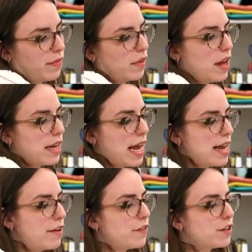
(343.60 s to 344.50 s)
Again,
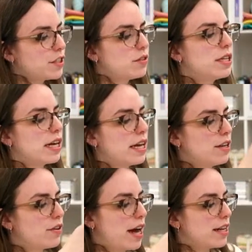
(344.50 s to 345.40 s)
if you're tuning in,
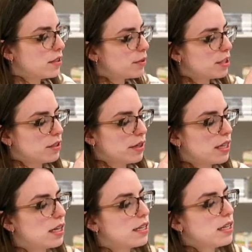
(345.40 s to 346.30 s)
you guys, we're doing
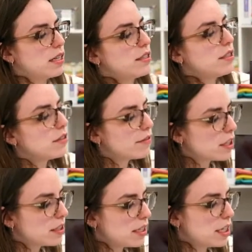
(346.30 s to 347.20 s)
the Anita's
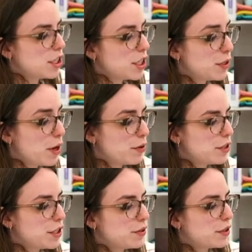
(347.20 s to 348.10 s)
University
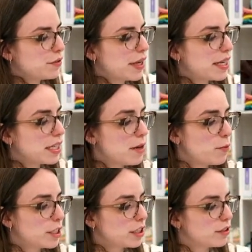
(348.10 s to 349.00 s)
202 curriculum,
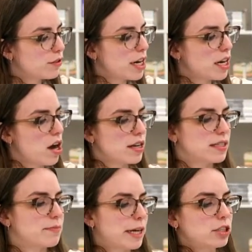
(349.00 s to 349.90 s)
which is running on a
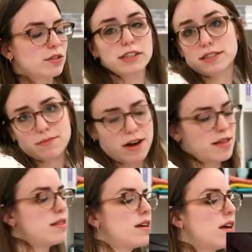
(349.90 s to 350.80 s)
special this month.